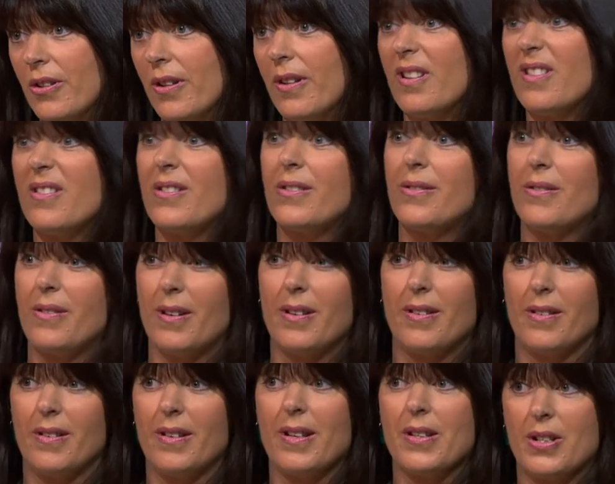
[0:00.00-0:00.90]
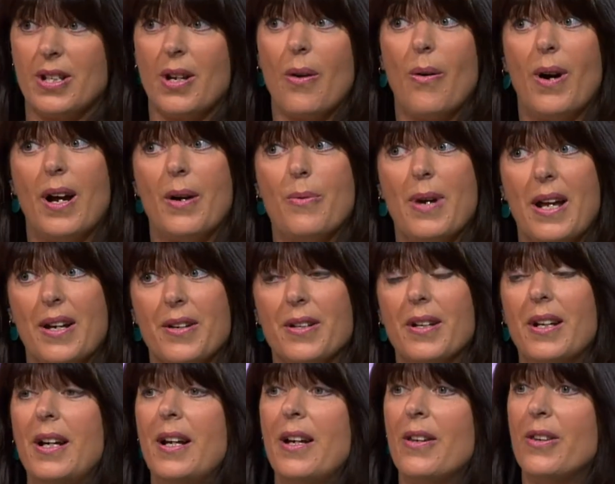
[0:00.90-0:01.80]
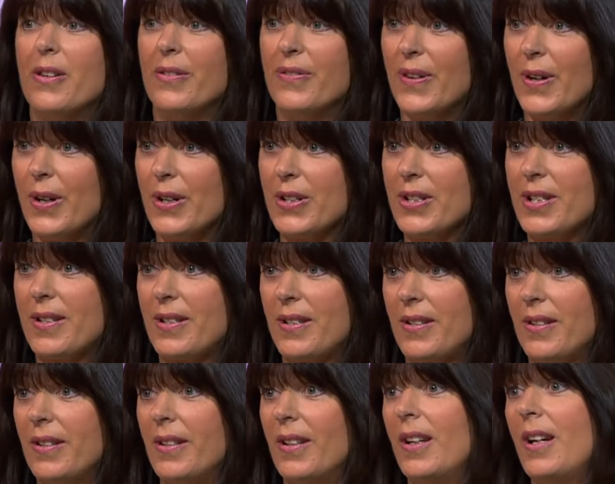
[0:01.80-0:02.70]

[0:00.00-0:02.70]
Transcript: And it's, it, so I read the first